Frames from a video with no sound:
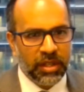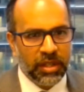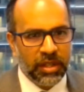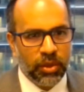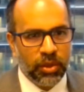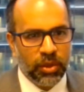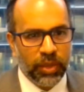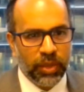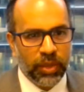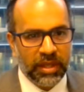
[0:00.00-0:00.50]

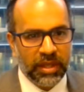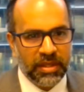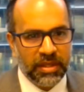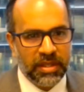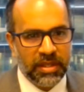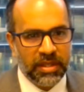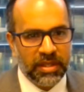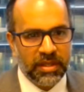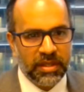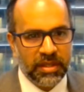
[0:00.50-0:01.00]
the
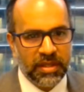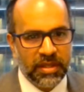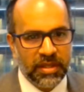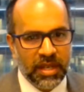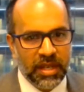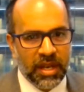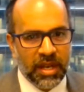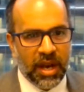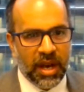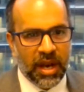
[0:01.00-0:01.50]
witnesses
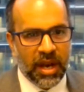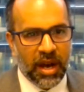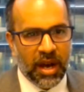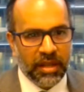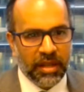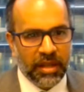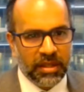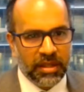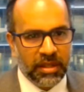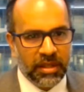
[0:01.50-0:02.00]

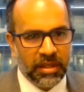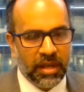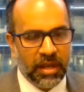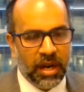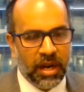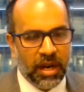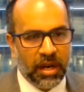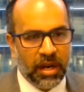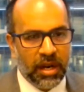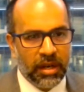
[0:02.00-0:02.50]
either
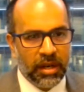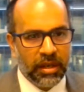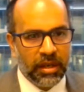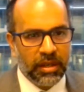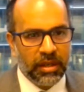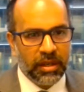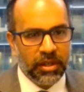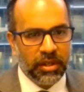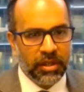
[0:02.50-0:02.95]
are